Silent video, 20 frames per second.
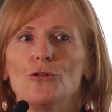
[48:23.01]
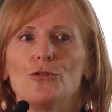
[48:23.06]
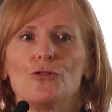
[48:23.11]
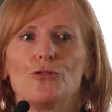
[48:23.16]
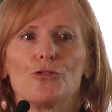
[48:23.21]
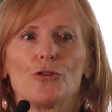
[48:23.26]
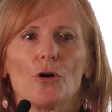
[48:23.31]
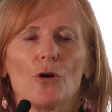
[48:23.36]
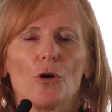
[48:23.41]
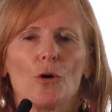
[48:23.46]

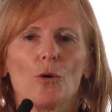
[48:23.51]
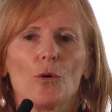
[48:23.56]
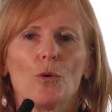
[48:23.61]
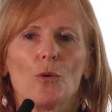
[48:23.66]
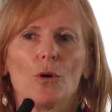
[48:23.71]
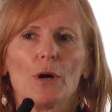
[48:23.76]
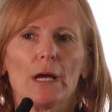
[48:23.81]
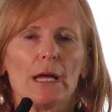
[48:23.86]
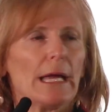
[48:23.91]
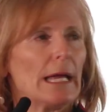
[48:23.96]

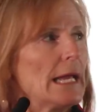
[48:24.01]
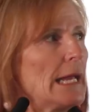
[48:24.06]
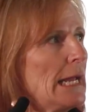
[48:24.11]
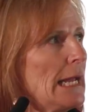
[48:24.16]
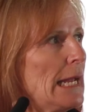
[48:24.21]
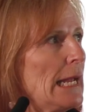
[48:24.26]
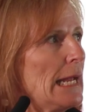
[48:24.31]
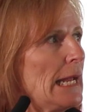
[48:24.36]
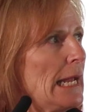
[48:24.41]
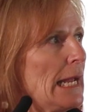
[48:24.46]
So
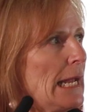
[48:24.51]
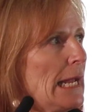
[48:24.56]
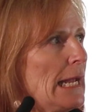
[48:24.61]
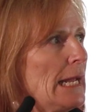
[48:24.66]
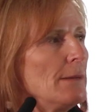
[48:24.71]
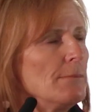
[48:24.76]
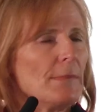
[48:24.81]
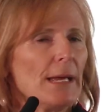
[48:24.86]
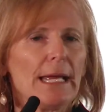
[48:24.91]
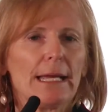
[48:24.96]

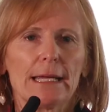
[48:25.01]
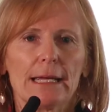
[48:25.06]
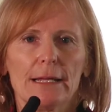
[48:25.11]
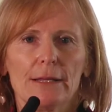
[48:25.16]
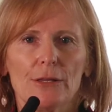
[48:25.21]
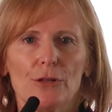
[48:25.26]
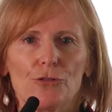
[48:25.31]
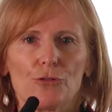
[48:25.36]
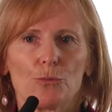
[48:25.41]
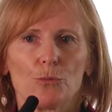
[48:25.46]
in
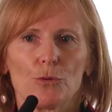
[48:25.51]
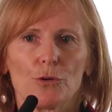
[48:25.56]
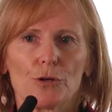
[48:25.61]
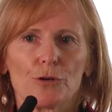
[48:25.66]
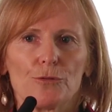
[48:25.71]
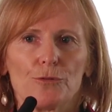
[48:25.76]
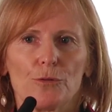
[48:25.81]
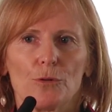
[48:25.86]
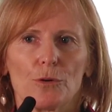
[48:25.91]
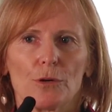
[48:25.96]
making this
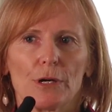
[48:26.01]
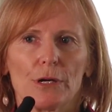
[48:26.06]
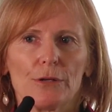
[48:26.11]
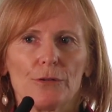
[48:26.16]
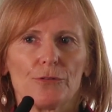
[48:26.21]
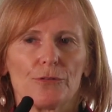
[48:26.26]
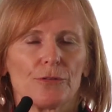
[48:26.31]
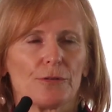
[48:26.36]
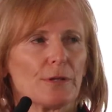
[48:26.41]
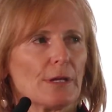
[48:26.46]
work for
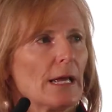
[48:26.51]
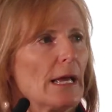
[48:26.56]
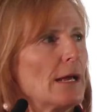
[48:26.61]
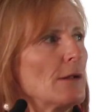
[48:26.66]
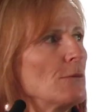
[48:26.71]
us,